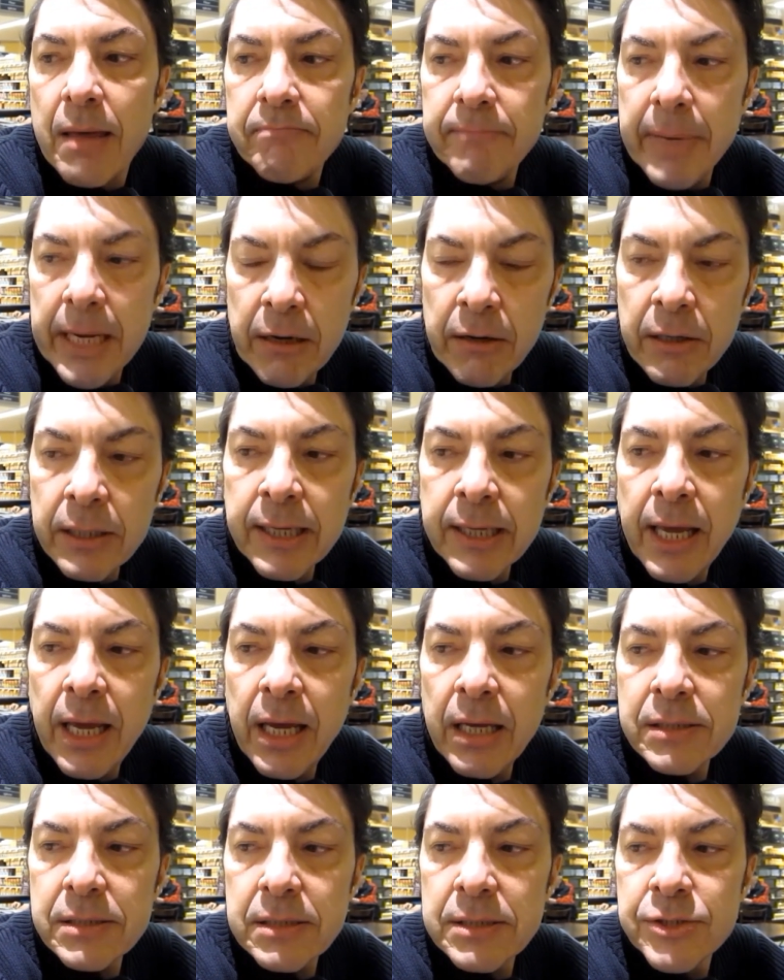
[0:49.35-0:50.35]
Mayor
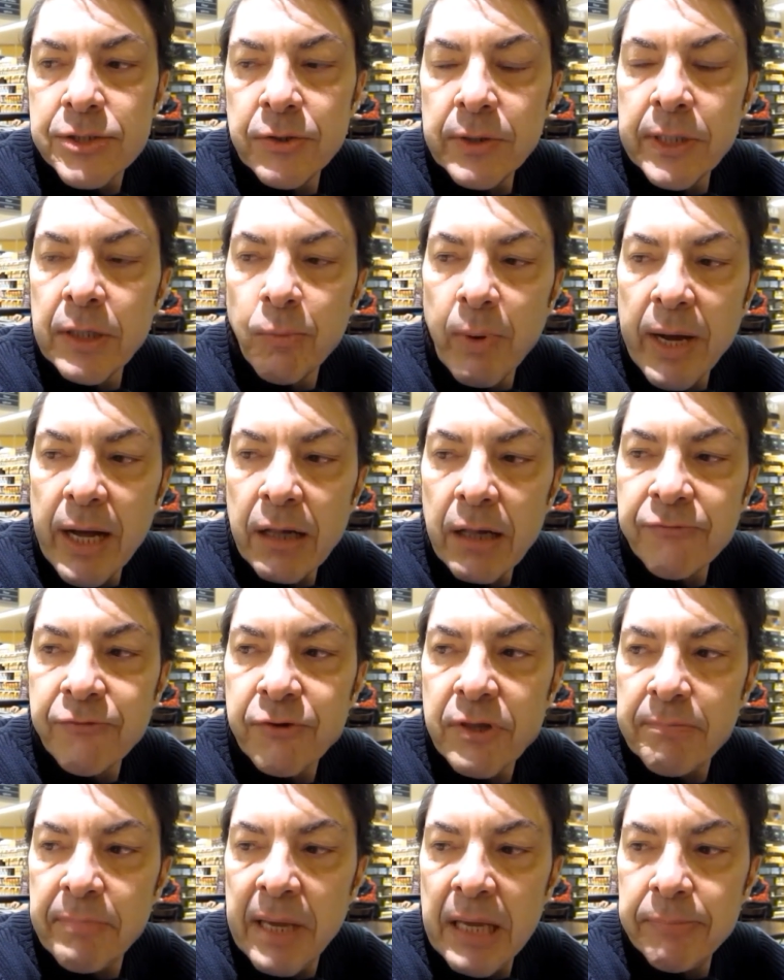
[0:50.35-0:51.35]
Katz is doing well
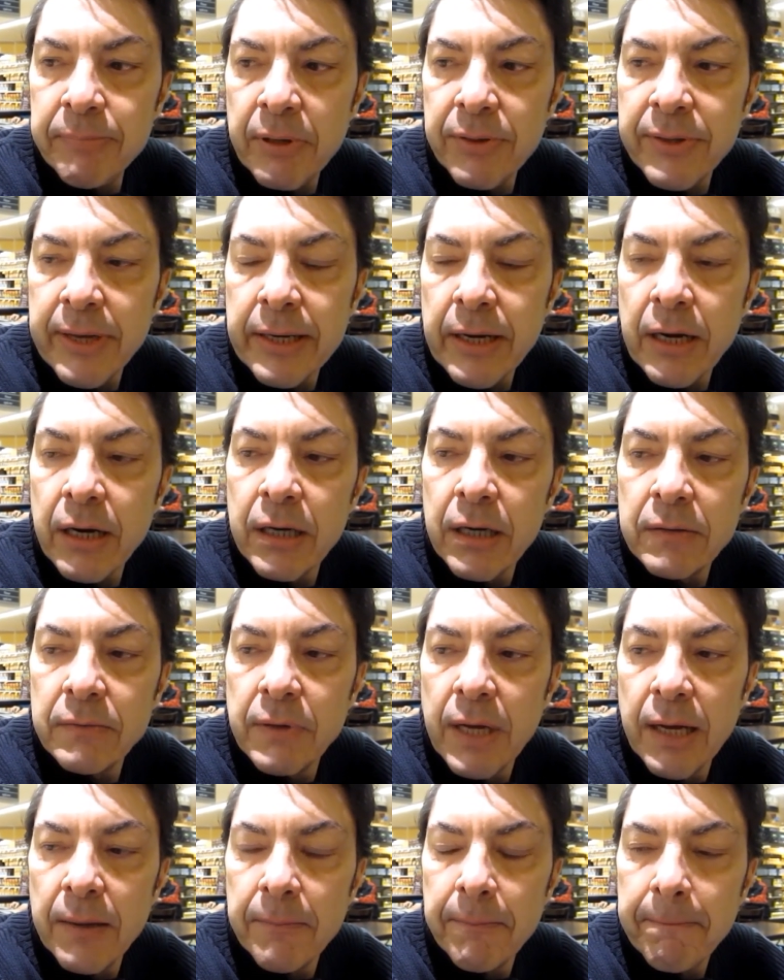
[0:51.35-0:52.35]
for the people that
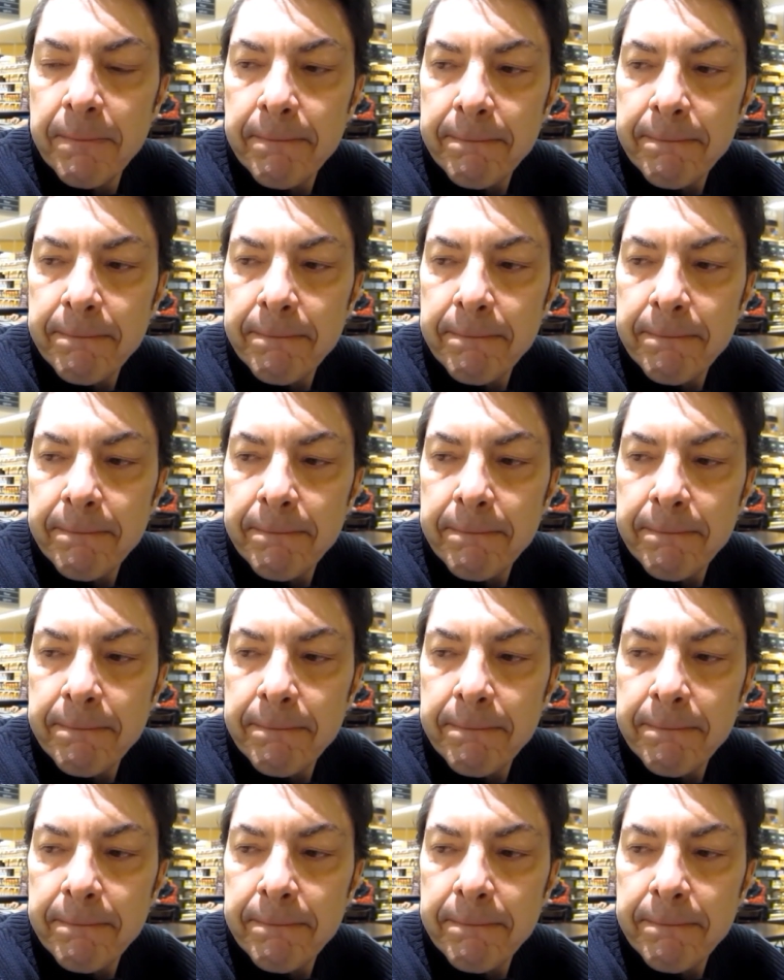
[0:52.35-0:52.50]
are, uh,